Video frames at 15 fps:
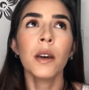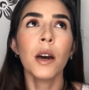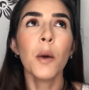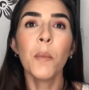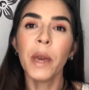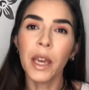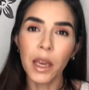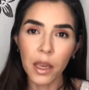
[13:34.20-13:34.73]

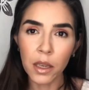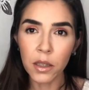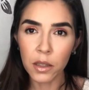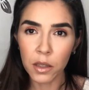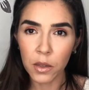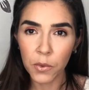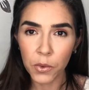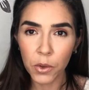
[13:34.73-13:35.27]

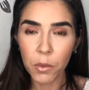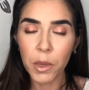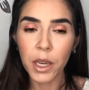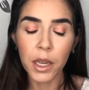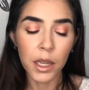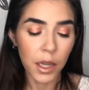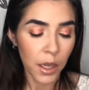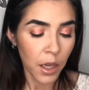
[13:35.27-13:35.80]
amazed from
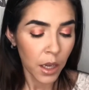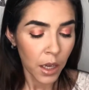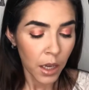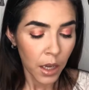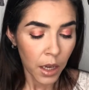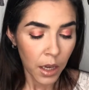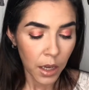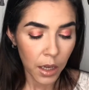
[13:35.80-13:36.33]
it.
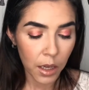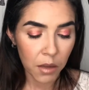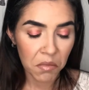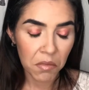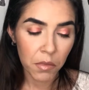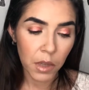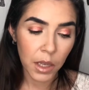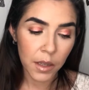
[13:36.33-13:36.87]

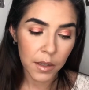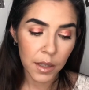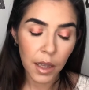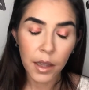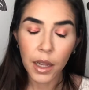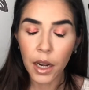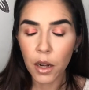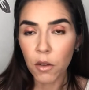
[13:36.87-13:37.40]
It's
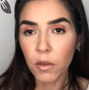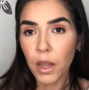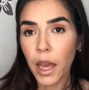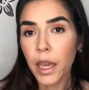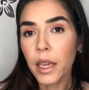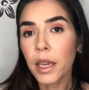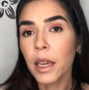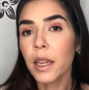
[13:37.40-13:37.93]
not that I don't
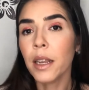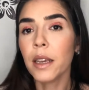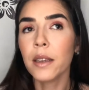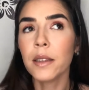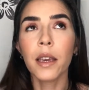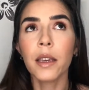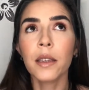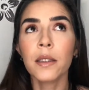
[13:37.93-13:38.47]
like it,
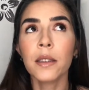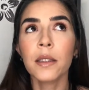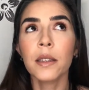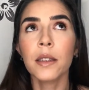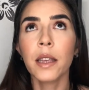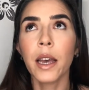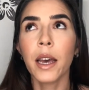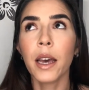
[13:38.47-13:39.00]

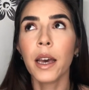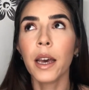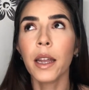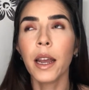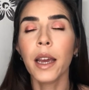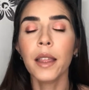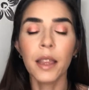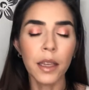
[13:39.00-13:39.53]
it's
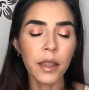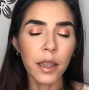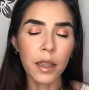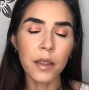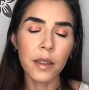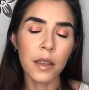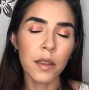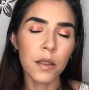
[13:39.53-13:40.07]
that I think
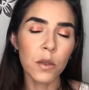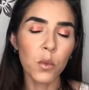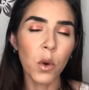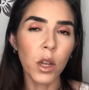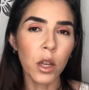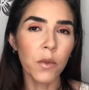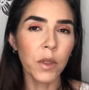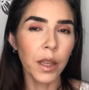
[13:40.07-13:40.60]
this is
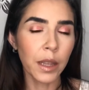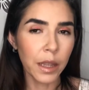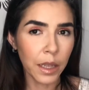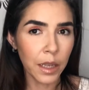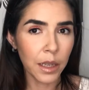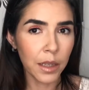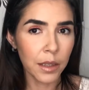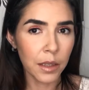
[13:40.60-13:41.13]
one of the
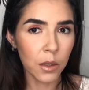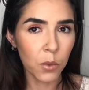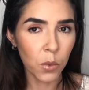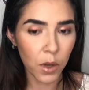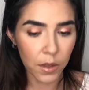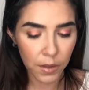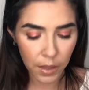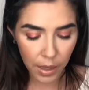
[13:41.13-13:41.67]
least
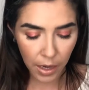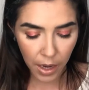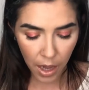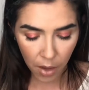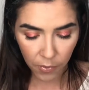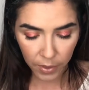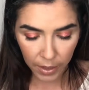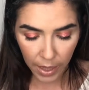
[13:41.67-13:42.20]
ones that I
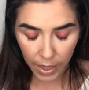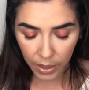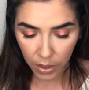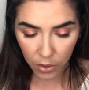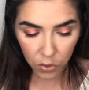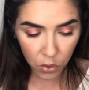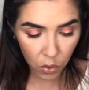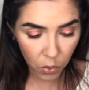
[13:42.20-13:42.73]
have
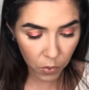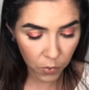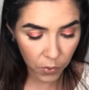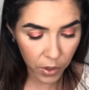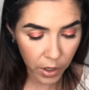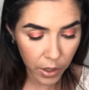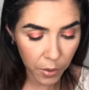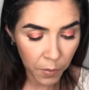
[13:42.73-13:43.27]
liked so
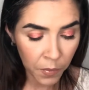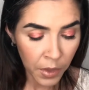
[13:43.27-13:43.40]
far.